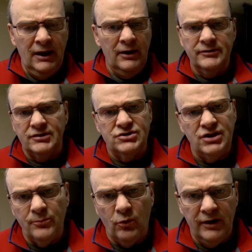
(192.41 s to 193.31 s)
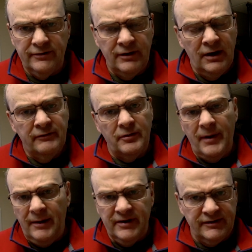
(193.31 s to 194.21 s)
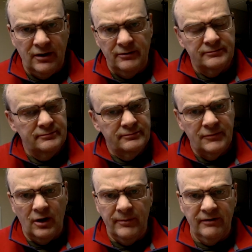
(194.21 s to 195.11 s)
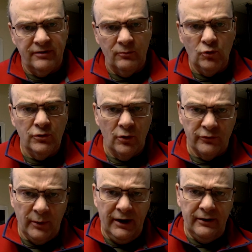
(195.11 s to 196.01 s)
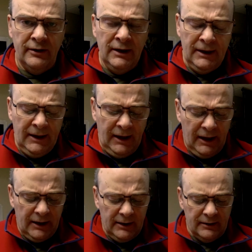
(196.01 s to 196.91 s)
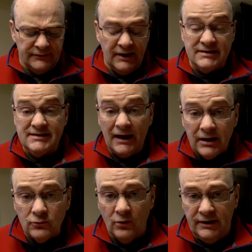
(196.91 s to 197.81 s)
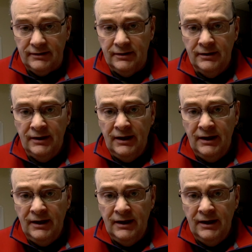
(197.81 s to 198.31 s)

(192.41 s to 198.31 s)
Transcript: it was a cheap one from Amazon, coming from who knows where. The second one,